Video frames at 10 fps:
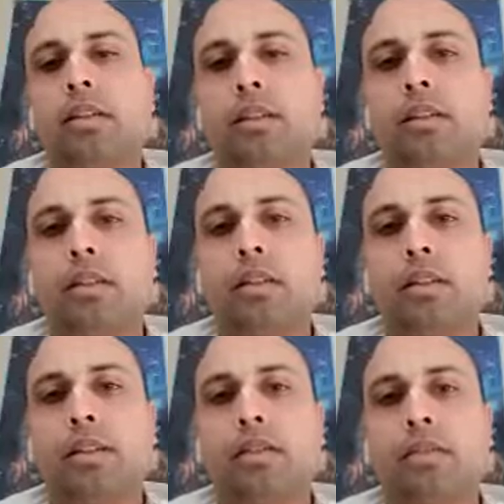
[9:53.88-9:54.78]

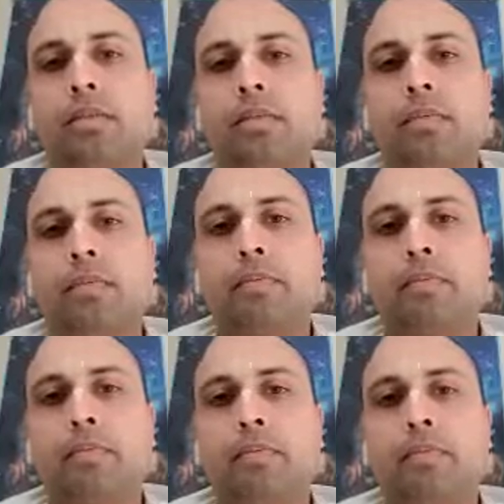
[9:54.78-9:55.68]
the
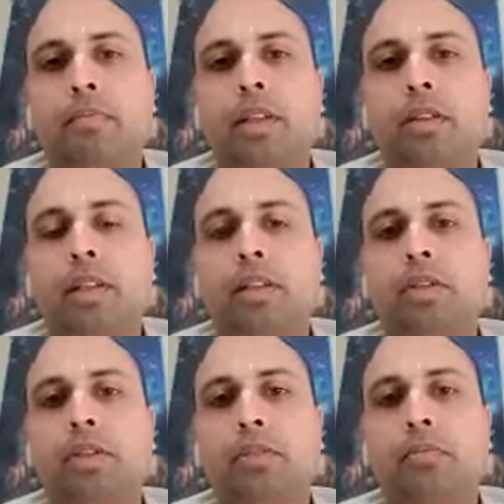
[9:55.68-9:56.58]

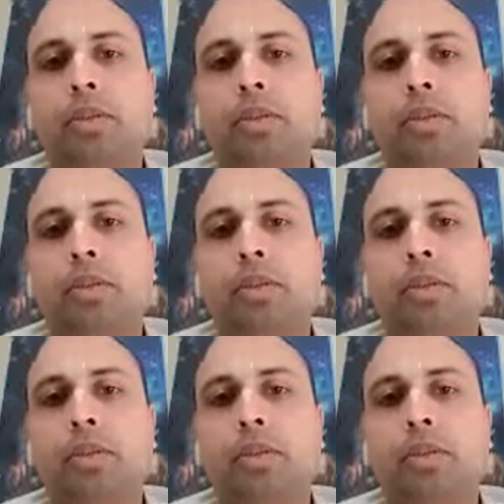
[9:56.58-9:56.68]
relationship